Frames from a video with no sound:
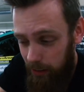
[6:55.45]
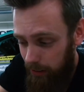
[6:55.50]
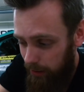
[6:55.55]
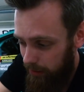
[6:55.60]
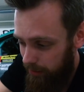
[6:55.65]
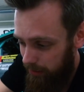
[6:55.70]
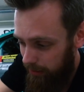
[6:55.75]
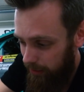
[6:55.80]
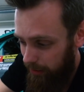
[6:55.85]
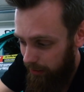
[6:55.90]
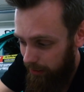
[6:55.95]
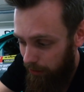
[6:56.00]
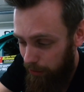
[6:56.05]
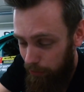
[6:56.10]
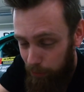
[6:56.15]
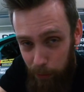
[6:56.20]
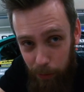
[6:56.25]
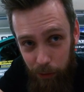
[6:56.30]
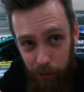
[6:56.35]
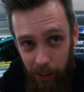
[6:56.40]
That's a
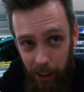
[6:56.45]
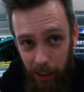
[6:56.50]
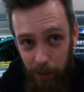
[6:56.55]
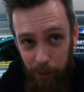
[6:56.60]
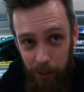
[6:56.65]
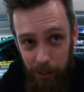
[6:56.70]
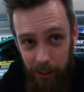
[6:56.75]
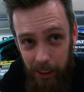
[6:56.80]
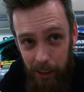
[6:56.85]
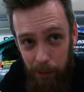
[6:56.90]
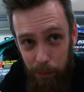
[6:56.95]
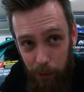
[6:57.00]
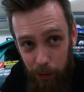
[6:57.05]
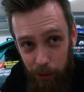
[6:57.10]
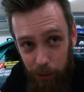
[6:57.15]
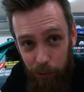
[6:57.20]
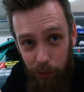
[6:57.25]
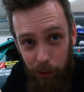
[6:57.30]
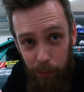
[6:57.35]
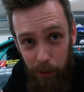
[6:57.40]
carbon fiber seat
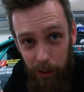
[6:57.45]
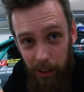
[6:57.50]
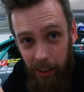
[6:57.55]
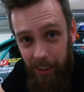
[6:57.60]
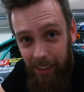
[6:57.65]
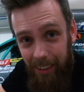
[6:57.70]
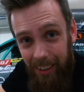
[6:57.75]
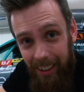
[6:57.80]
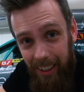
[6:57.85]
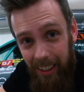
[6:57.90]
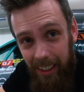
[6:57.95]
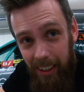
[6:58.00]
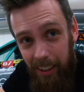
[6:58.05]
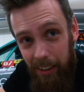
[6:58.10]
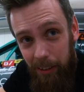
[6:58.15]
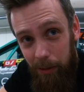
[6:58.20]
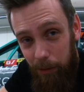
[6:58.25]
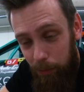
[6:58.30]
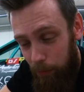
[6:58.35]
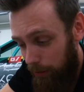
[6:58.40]
post from a
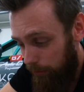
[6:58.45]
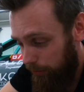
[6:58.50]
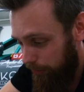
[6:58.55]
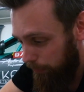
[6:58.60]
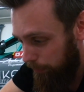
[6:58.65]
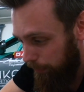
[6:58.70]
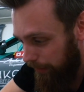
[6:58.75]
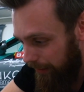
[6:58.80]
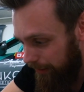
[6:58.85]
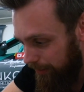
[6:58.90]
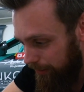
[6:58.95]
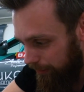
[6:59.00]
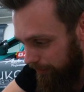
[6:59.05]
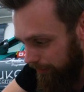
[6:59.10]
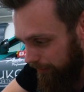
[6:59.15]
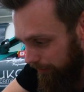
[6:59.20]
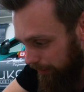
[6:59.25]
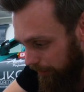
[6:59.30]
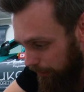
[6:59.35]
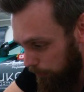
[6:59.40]
mountain bike.
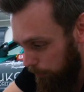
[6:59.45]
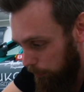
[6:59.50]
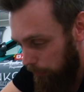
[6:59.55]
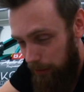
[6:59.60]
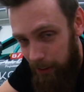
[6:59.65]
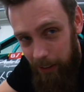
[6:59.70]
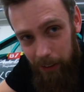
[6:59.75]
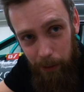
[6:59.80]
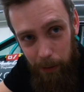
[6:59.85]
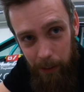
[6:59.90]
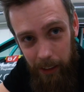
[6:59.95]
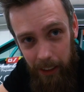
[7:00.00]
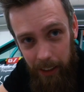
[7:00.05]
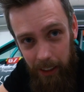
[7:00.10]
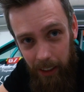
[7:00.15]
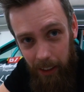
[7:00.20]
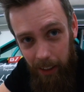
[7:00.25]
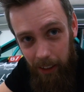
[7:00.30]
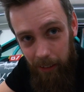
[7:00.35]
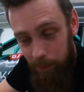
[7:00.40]
So that's a pretty cool
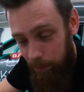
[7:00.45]
detail.